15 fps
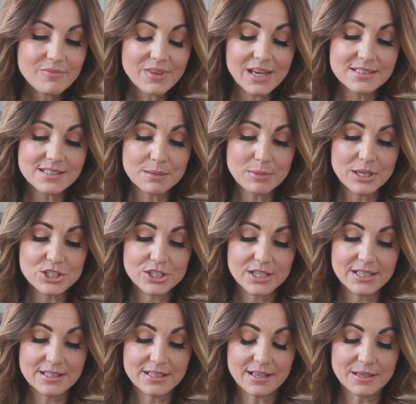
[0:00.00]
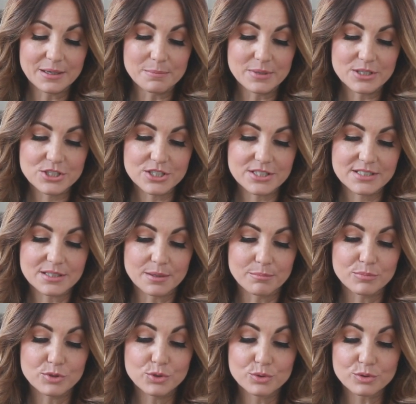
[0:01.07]
as I mentioned, um, just some
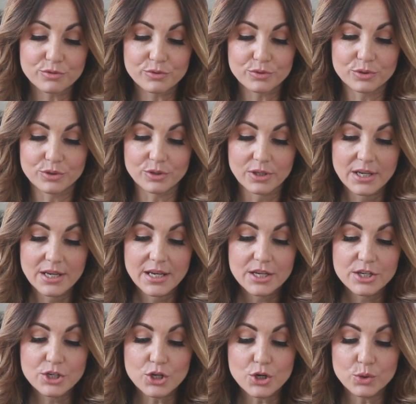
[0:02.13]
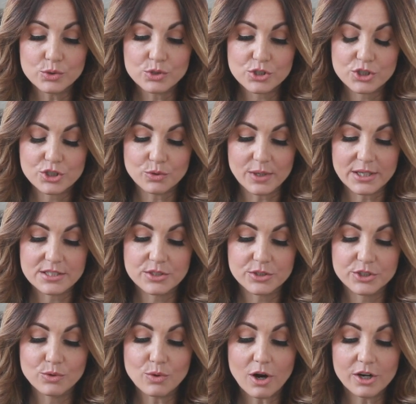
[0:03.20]
beautiful notes to it. So
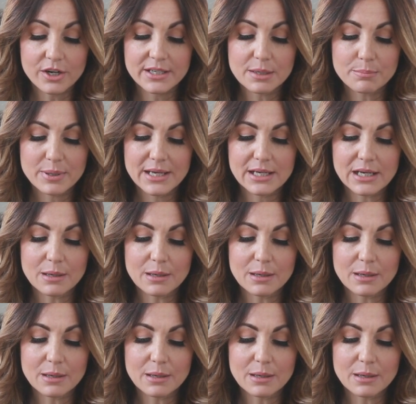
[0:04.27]
you are gonna pick